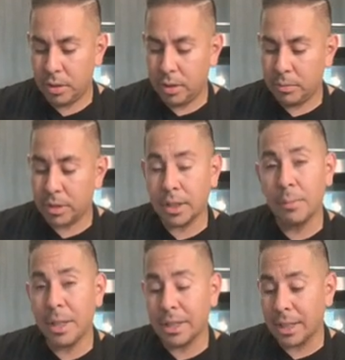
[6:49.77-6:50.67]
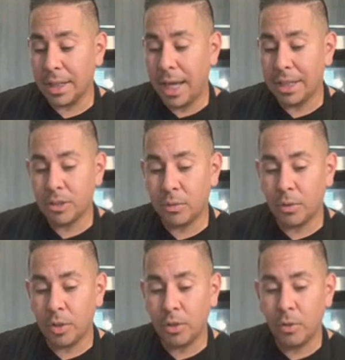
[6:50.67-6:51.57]
Just gonna make the last one
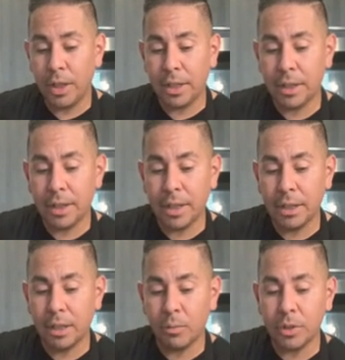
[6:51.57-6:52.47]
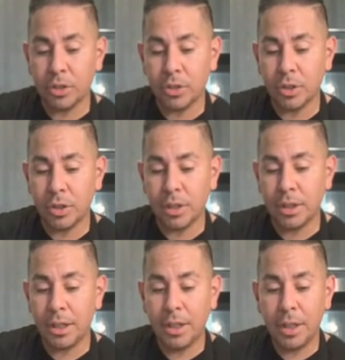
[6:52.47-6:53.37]
real quick and then we
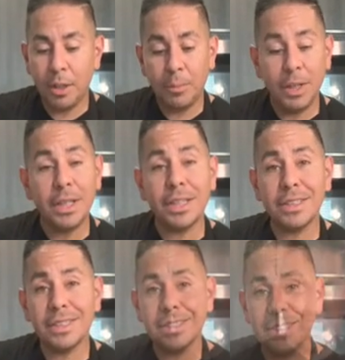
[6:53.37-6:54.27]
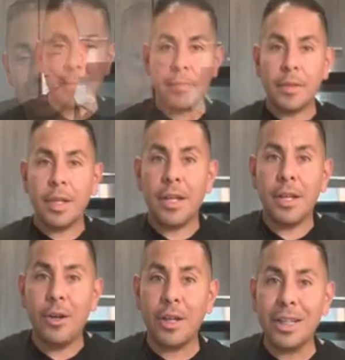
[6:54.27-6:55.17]
should be done.
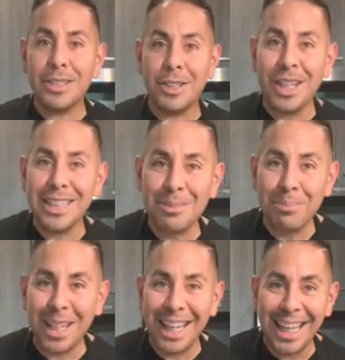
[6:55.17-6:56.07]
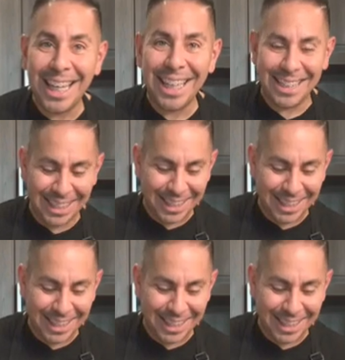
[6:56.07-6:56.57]
Okay, so let's plate.